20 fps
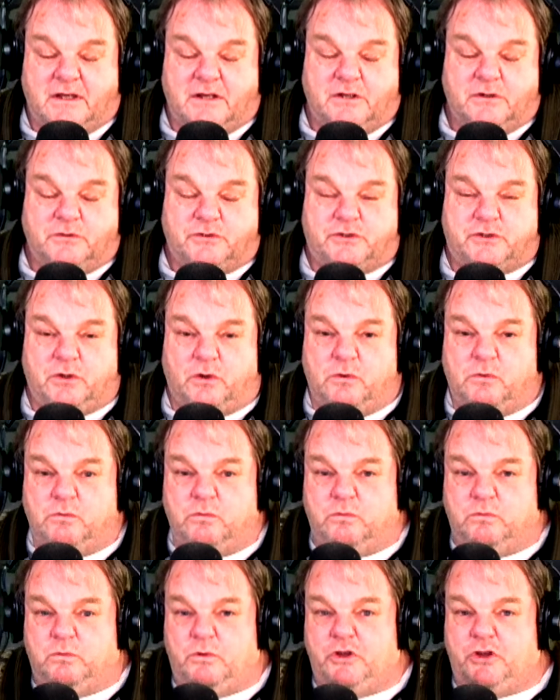So
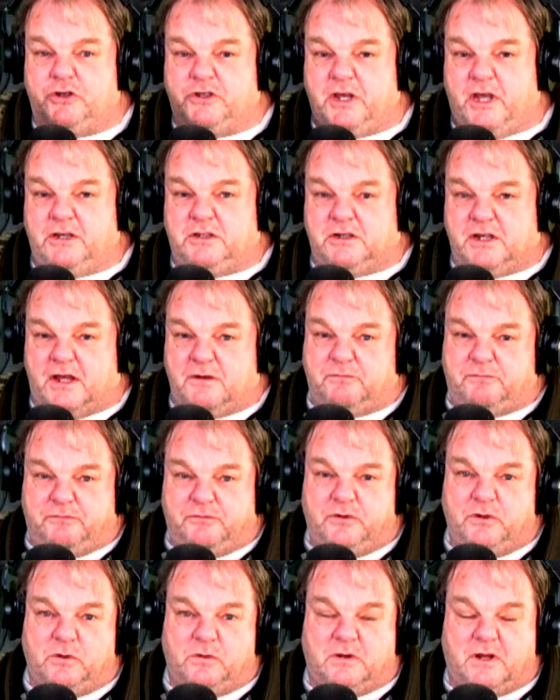when you take that
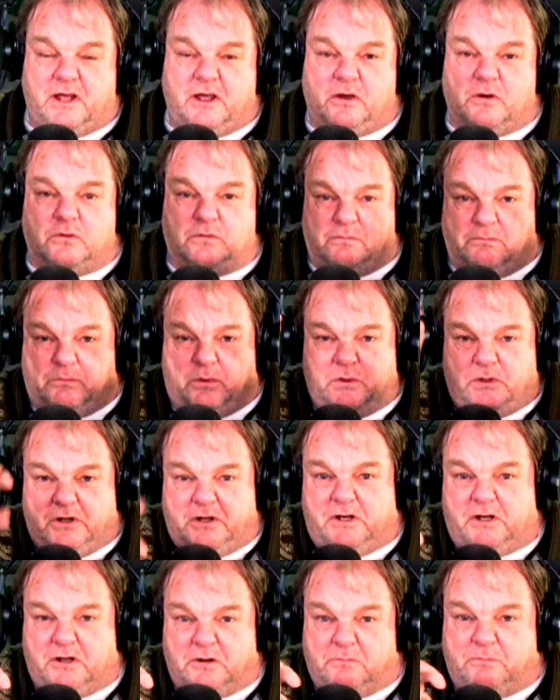fuel out and put
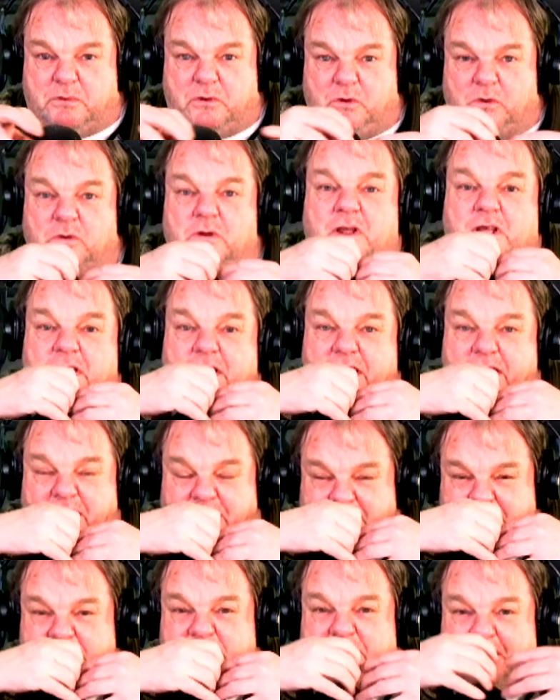it in a pool,
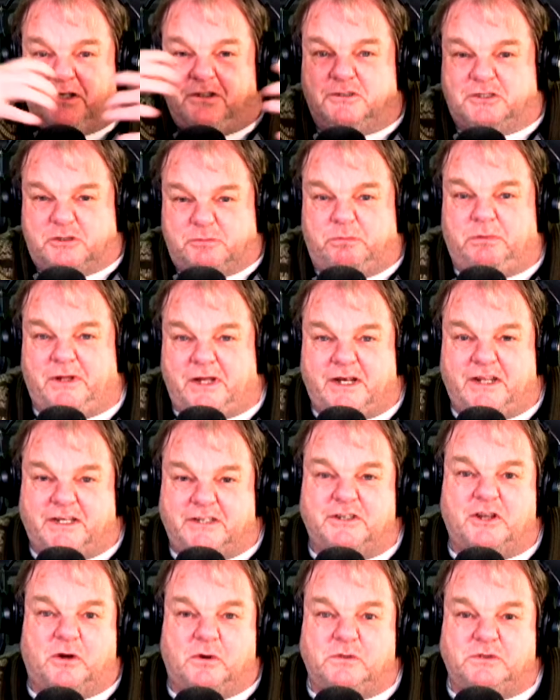it's still
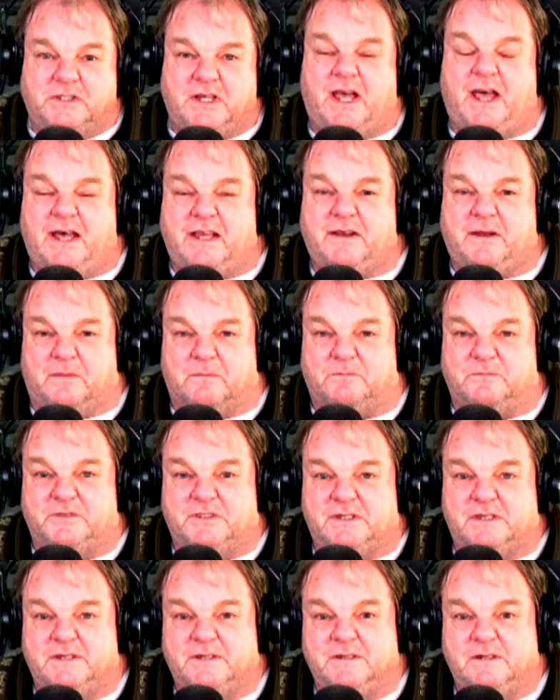splitting those
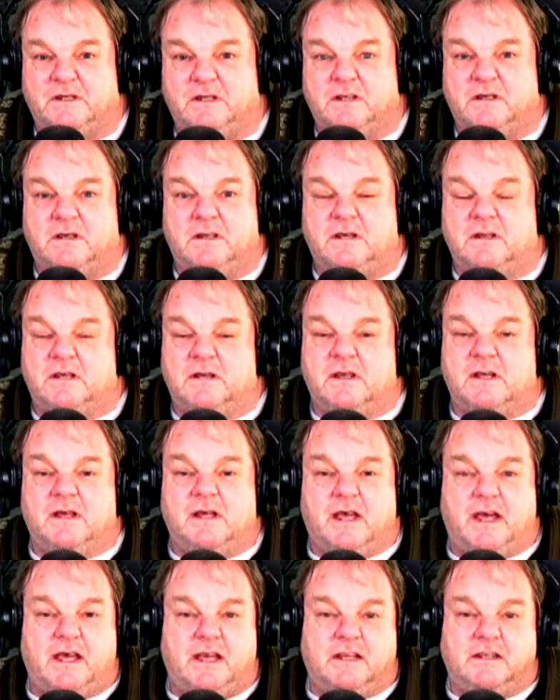atoms.
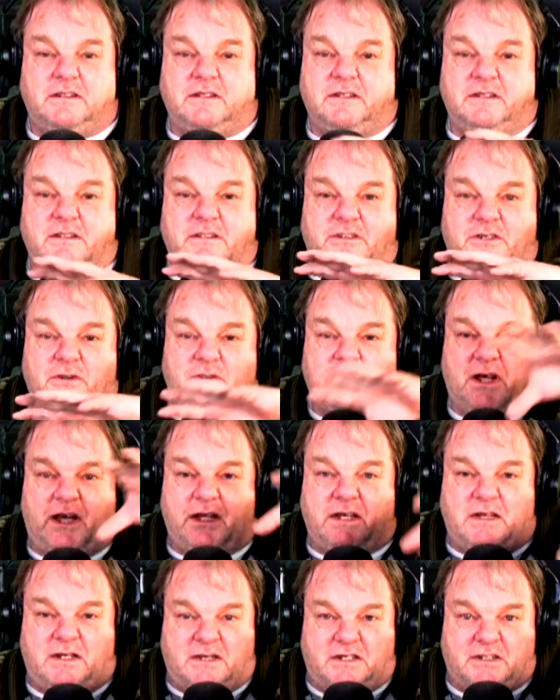And they're
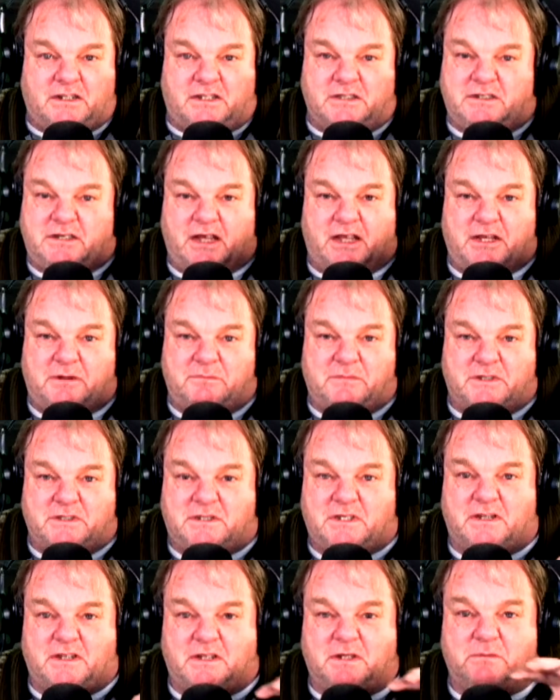not in a
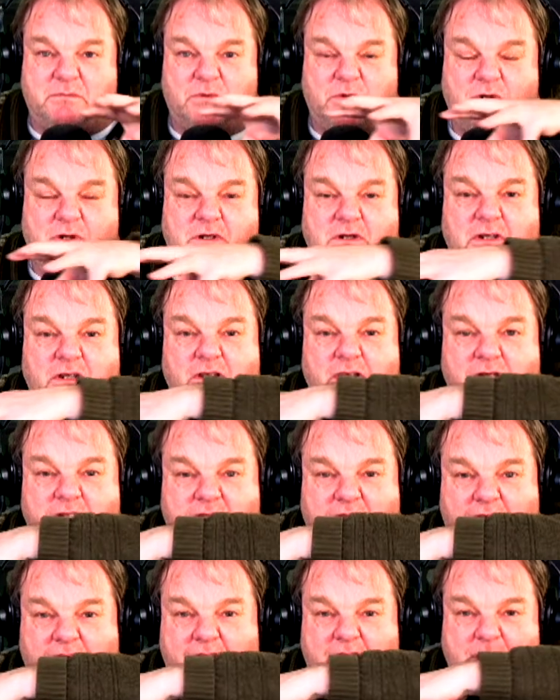containment anymore.
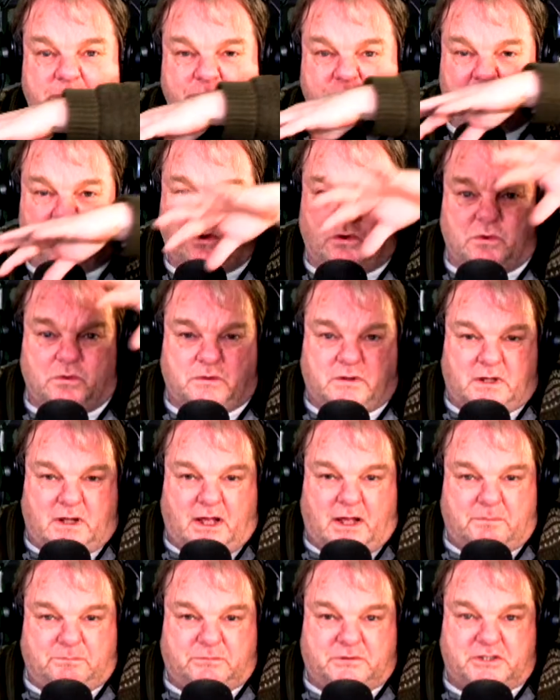The atoms are going
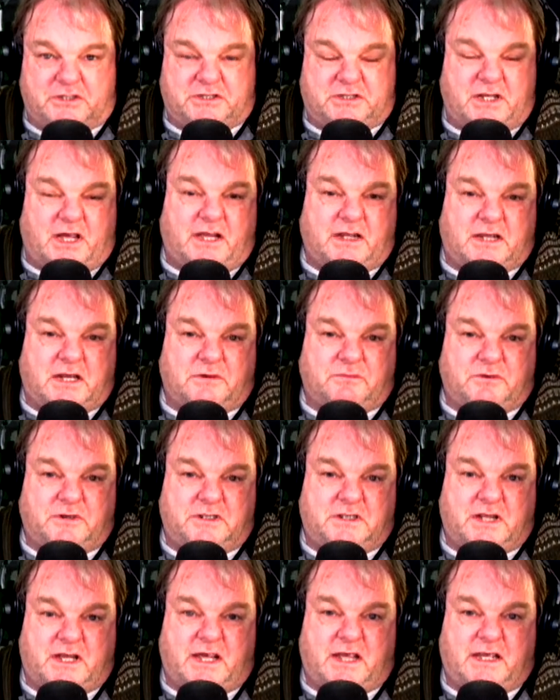up the stack every
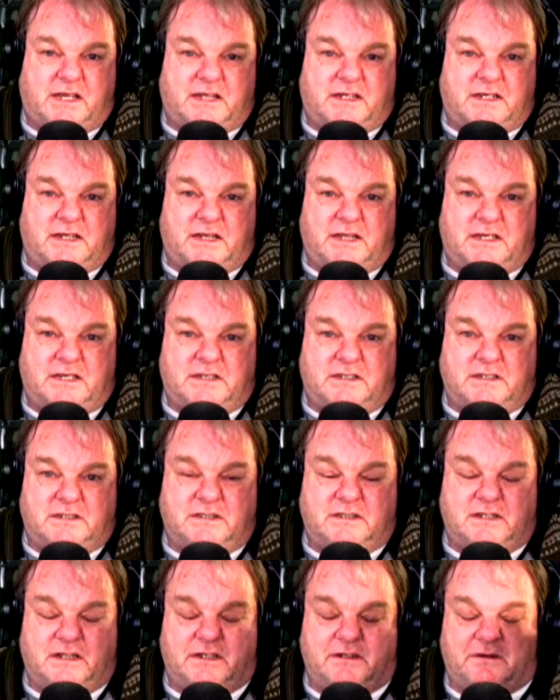day in